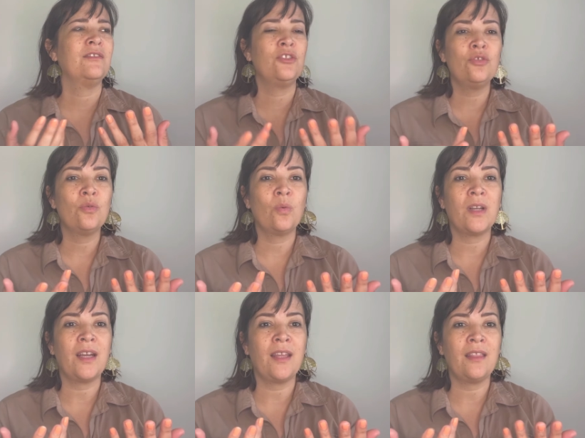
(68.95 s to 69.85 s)
do what
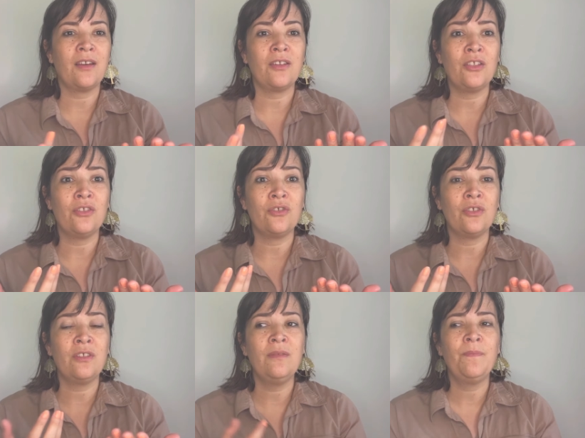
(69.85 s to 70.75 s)
I thought he
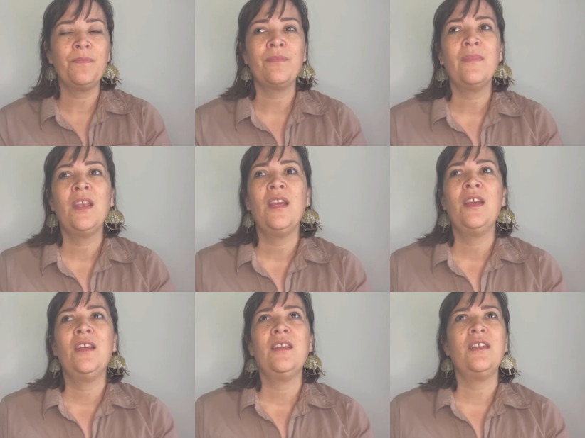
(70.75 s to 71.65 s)
should
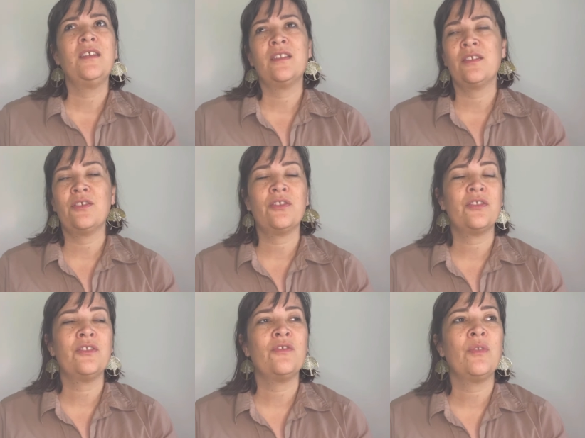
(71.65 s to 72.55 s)
in a certain
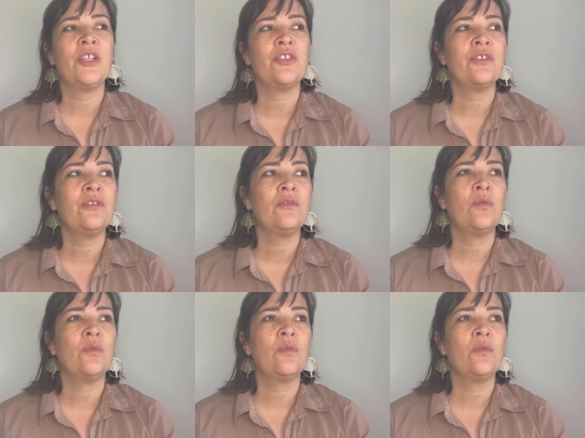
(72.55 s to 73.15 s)
situation,